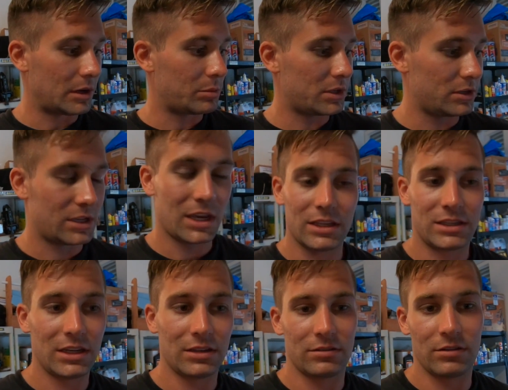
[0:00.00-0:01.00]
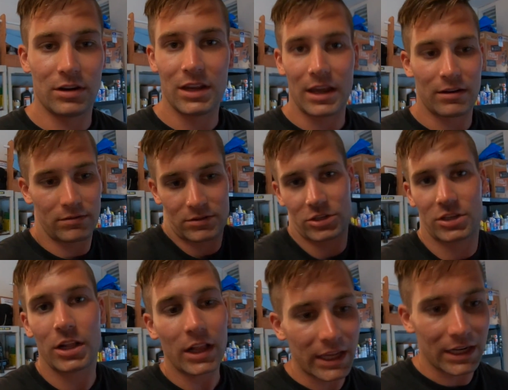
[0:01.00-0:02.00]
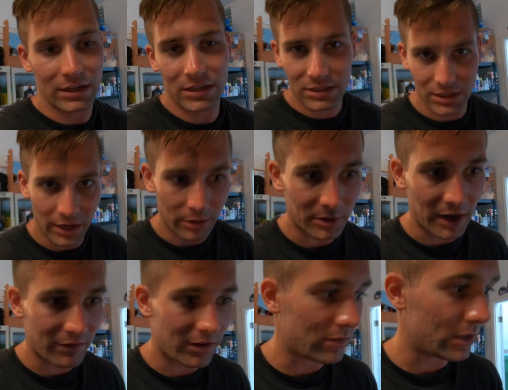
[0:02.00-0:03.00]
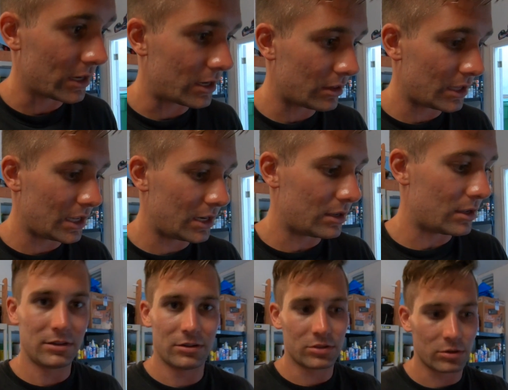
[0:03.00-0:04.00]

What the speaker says: Something you can't see is dirty. Just clean it. It doesn't have to have everything clean, you know,